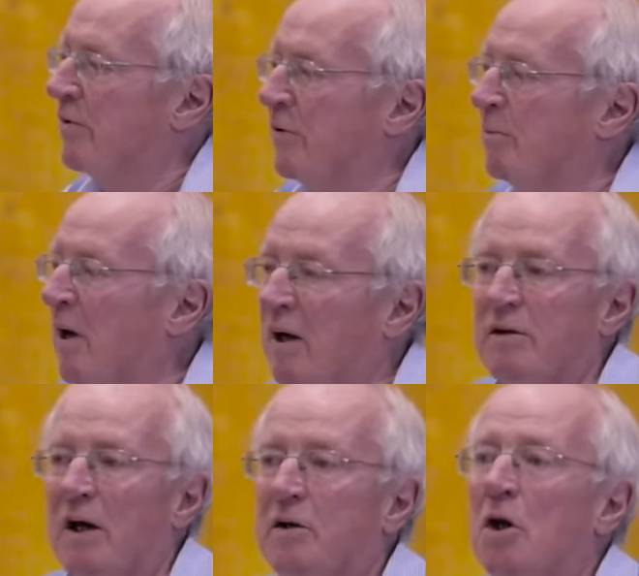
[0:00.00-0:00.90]
Health in
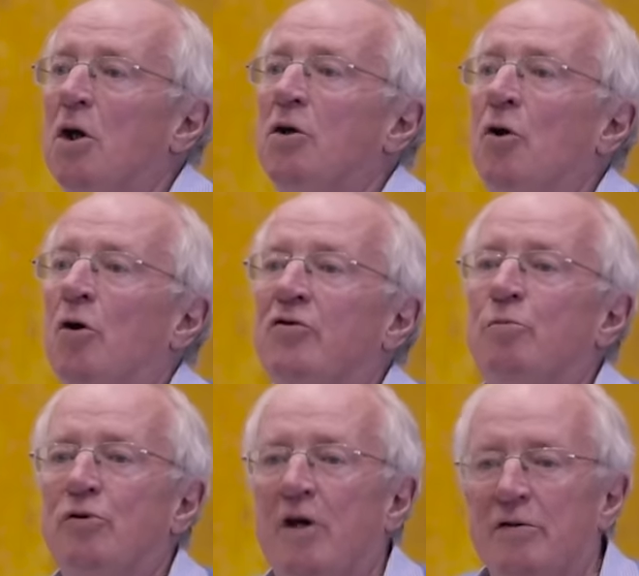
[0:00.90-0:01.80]
Baghdad not to
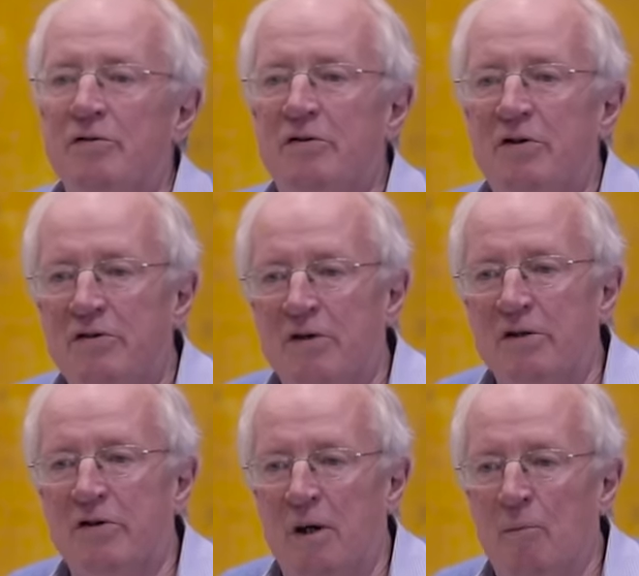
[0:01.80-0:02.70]
put out
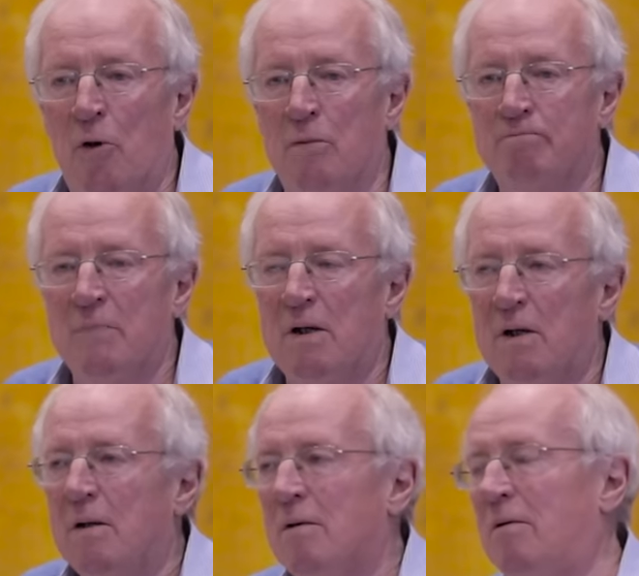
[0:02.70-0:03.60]
statistics anymore.
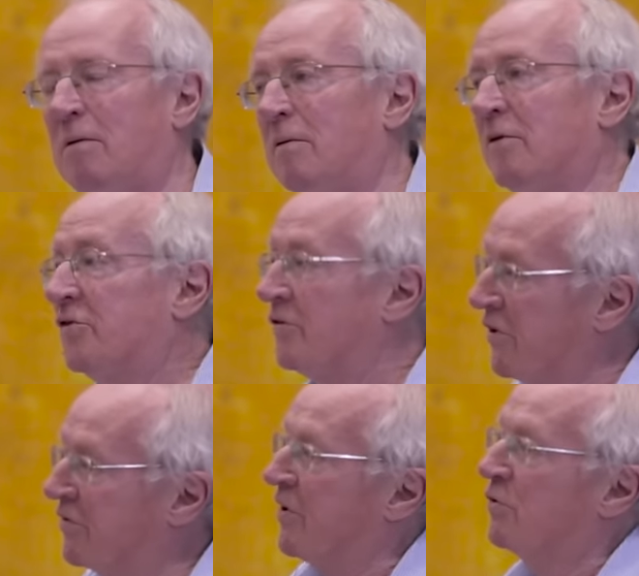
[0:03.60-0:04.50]
The
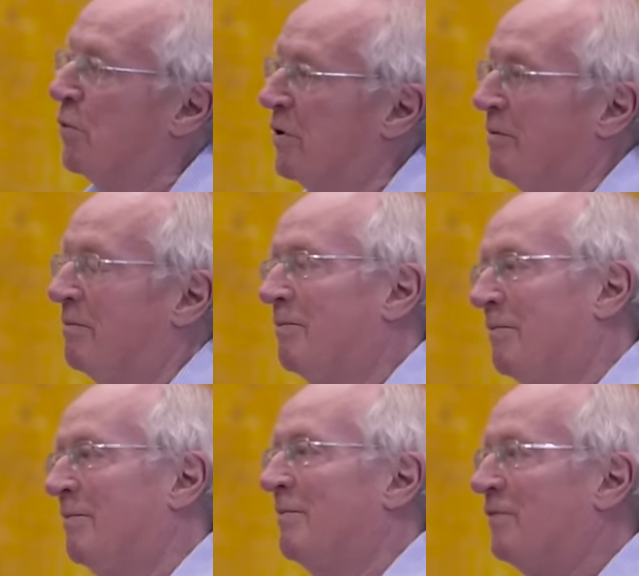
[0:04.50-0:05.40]
statistics weren't
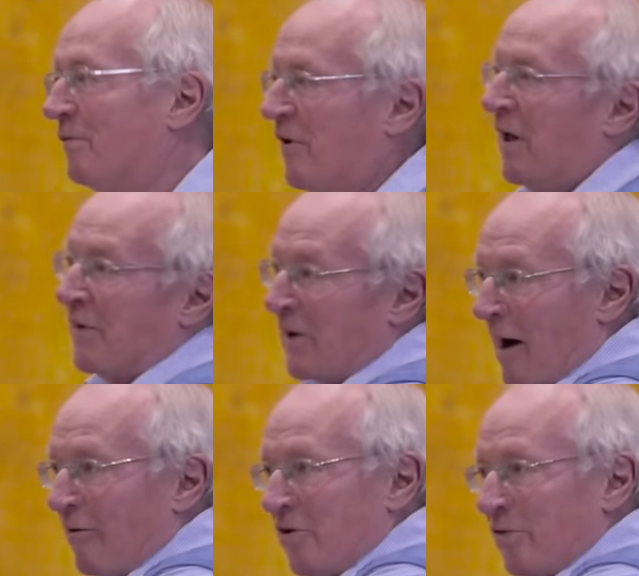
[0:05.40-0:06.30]
fulfilling the
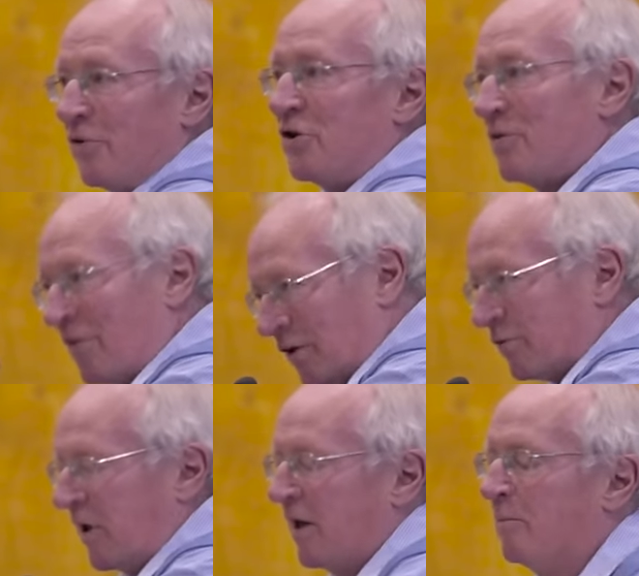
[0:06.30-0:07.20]
narrative, which
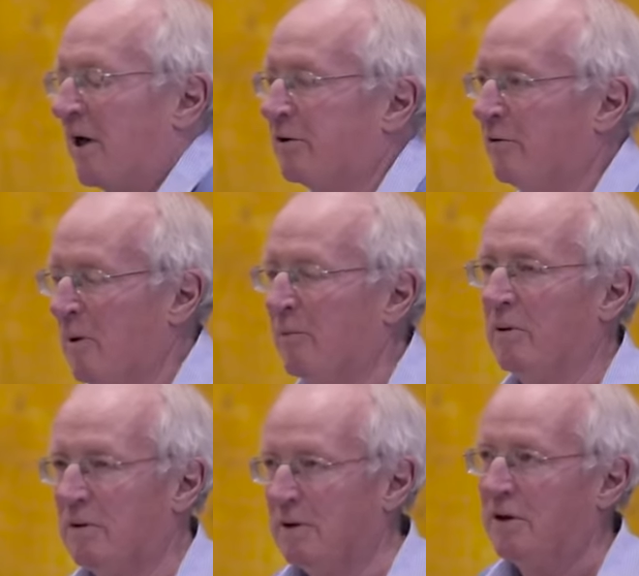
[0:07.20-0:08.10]
things were getting better,
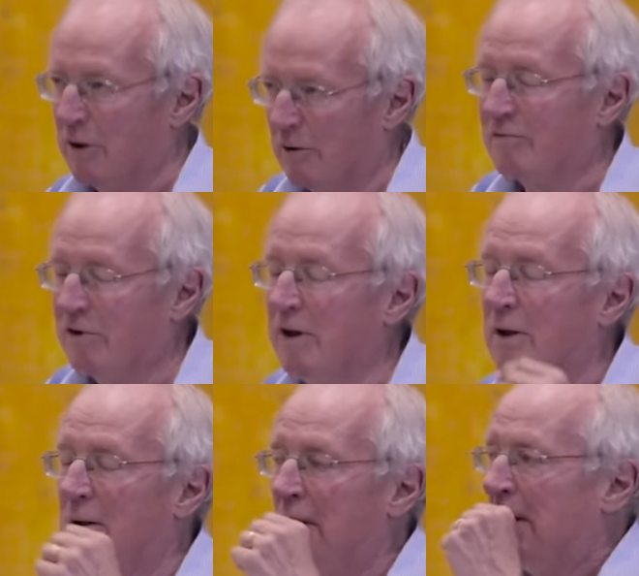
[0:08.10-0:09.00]
remember, year after year.